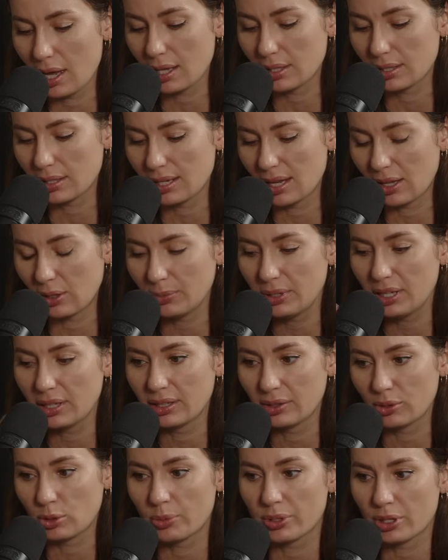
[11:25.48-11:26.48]
Tell me a
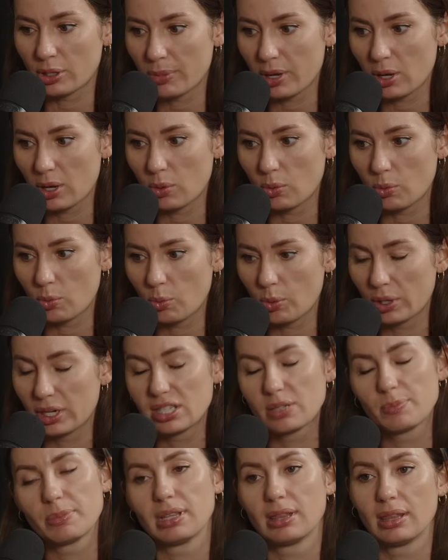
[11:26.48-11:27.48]
little bit about what
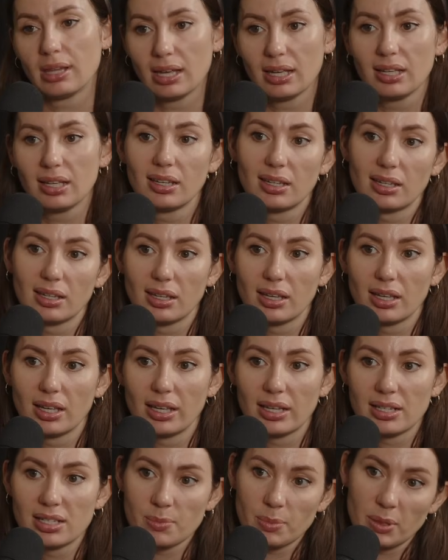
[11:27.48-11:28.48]
it's been like
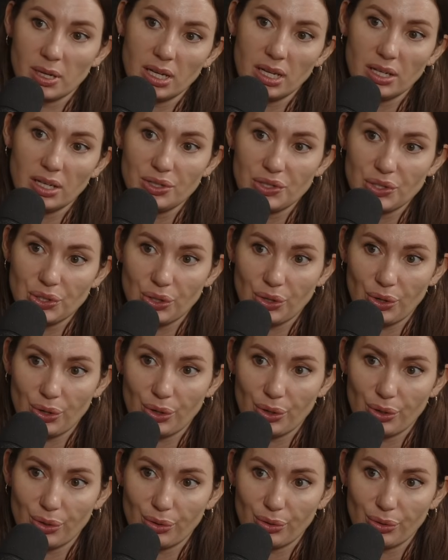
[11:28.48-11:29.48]
explaining to
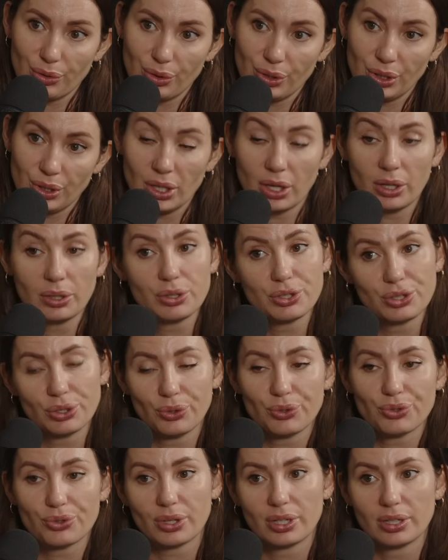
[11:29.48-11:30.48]
your young
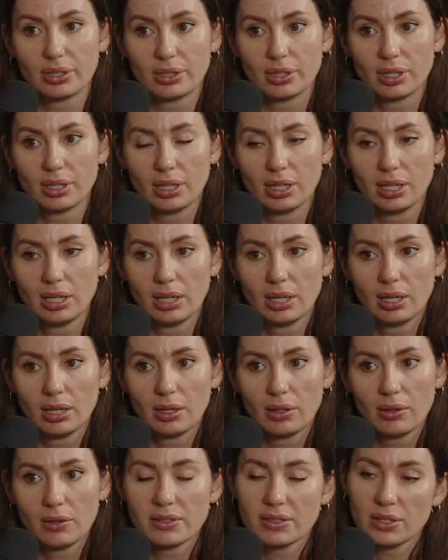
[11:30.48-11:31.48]
children
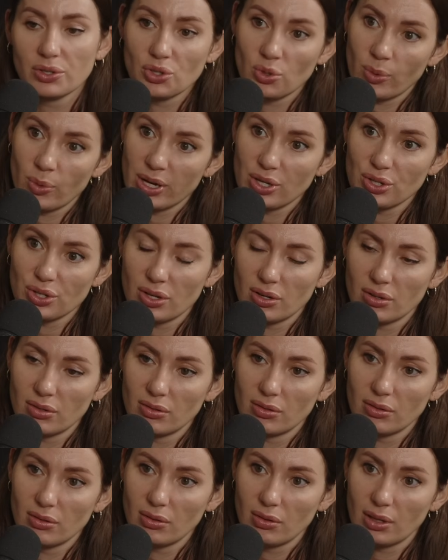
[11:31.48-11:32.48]
the situation
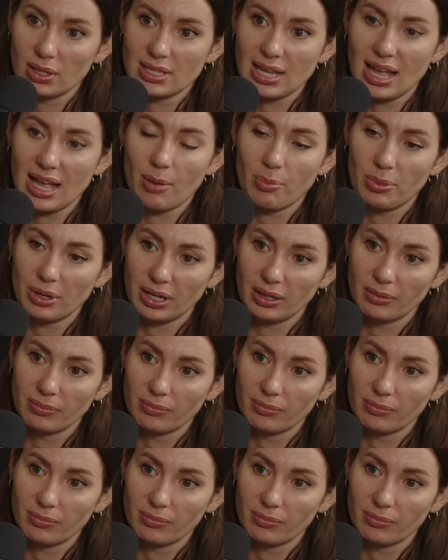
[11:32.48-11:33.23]
that's happening,